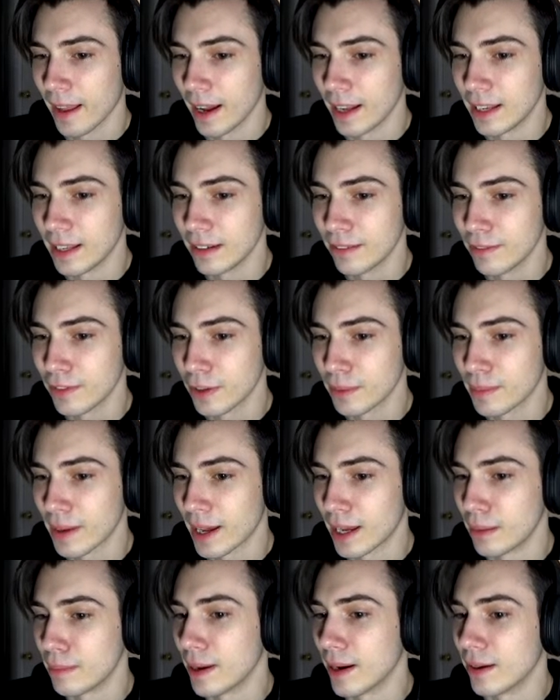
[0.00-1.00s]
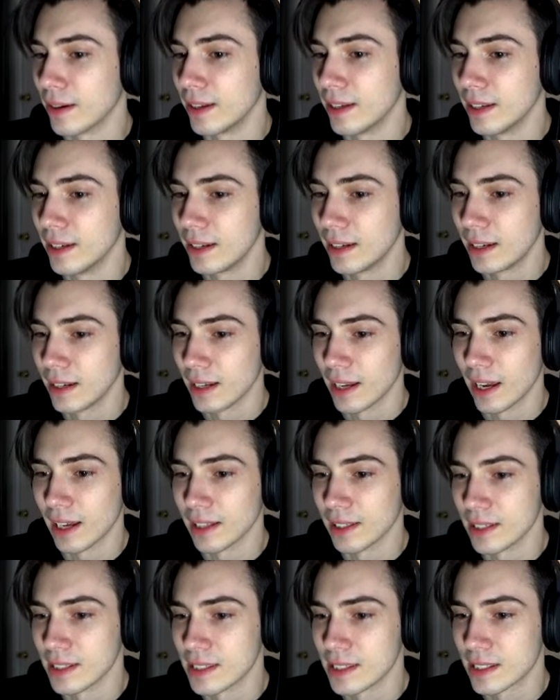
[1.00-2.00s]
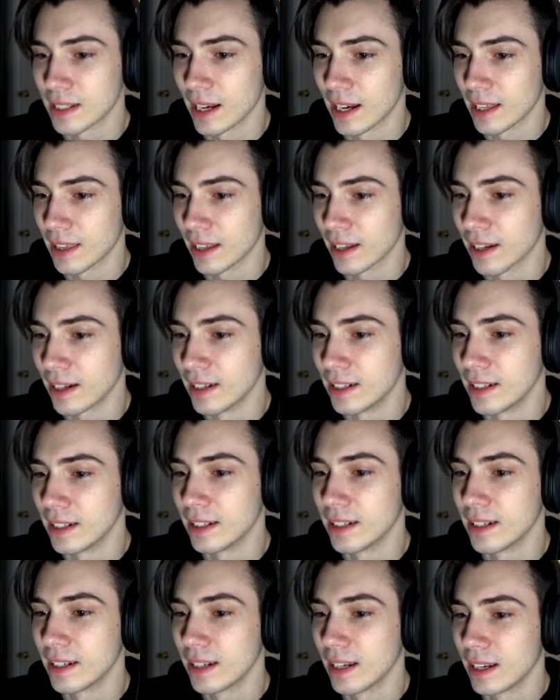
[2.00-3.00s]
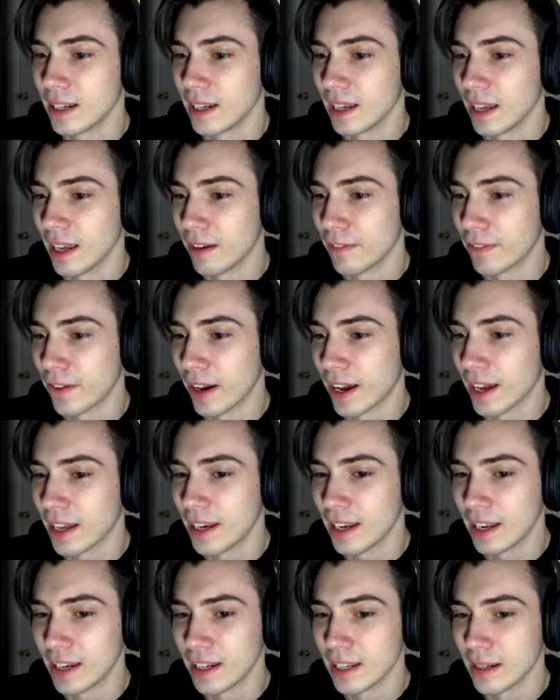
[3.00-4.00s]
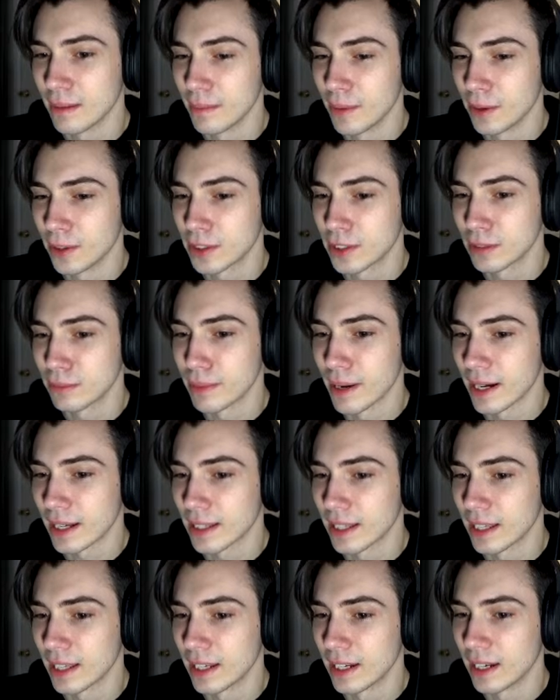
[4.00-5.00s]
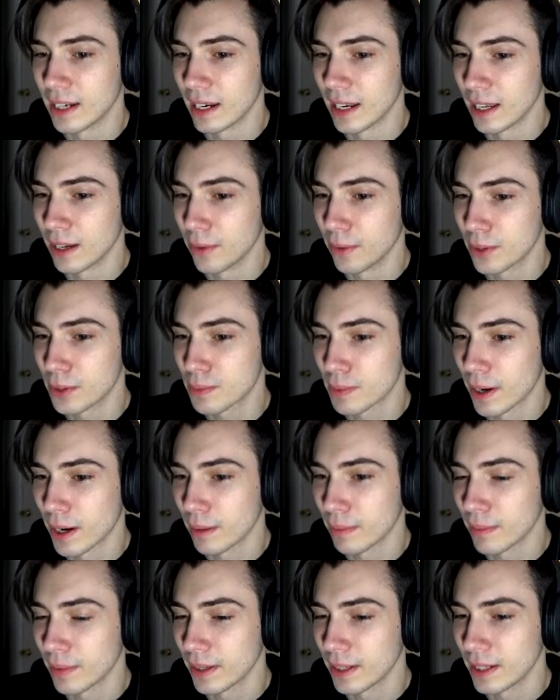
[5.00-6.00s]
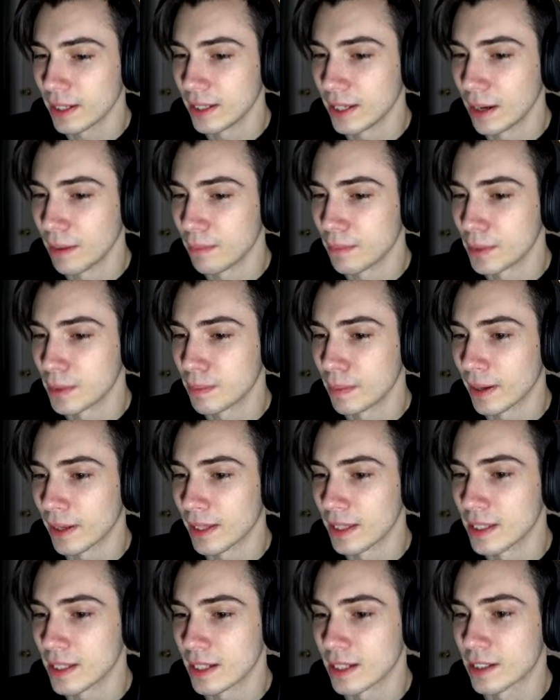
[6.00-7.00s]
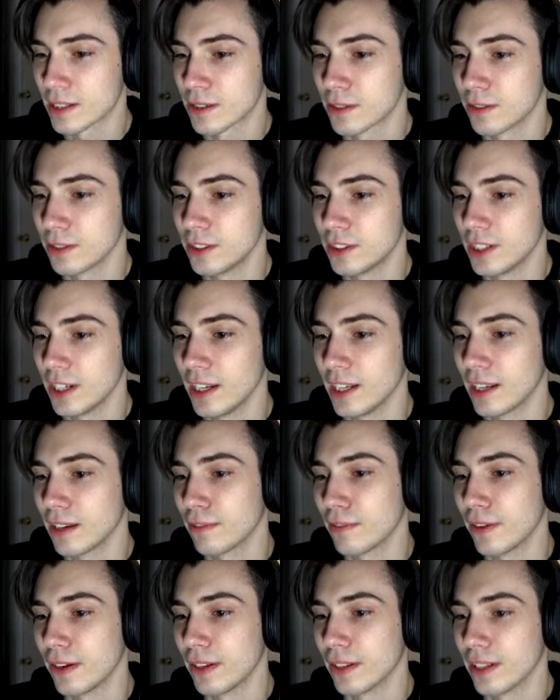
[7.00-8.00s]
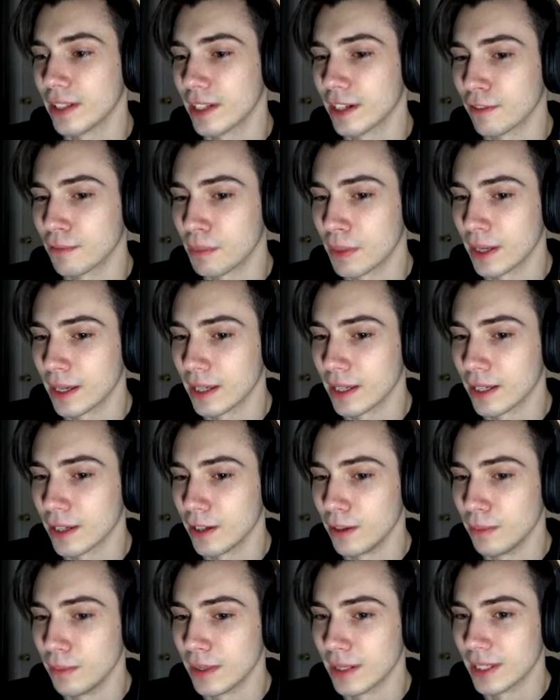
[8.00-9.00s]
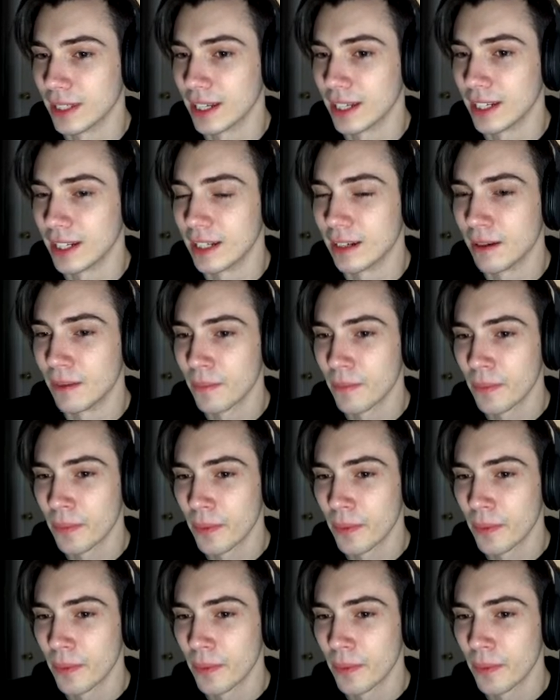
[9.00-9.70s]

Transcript: I didn't feel bad about it. At least, I thought I didn't. If I had any emotion back then, it was probably numbed by this excruciating feeling of being humiliated.